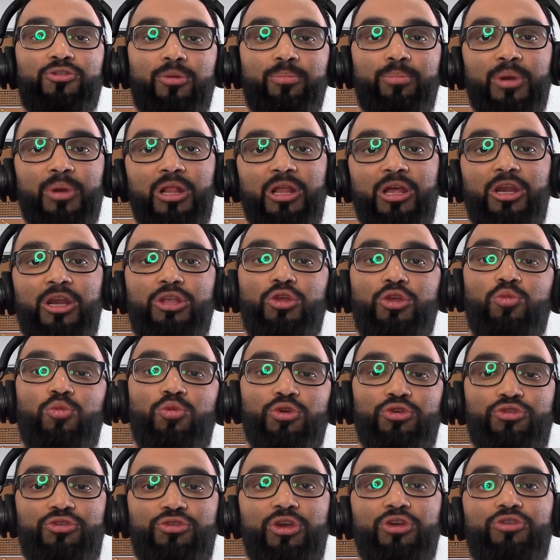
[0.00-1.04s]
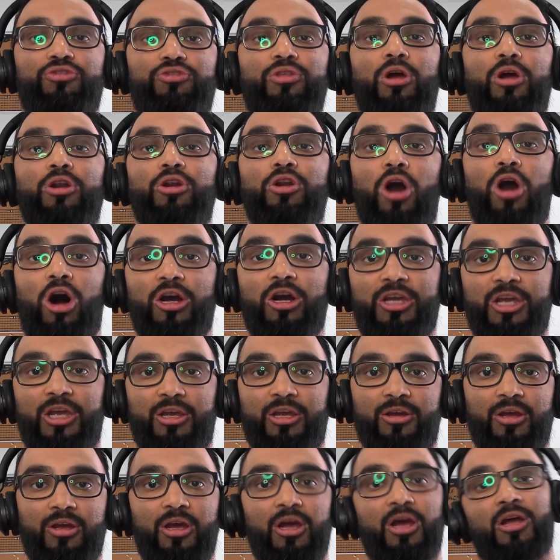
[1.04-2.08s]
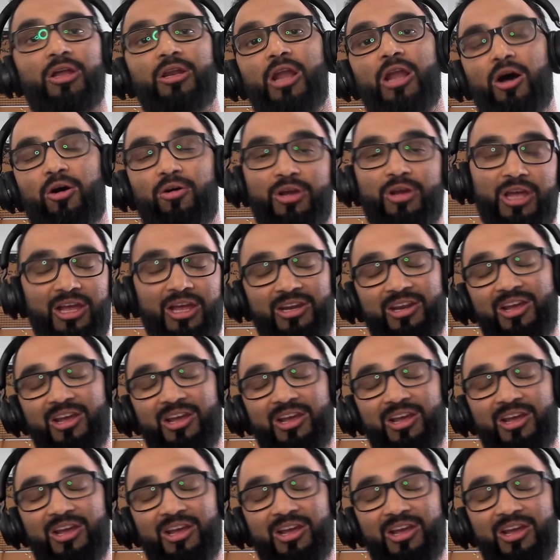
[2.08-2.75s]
ability to resist knocking. Now again,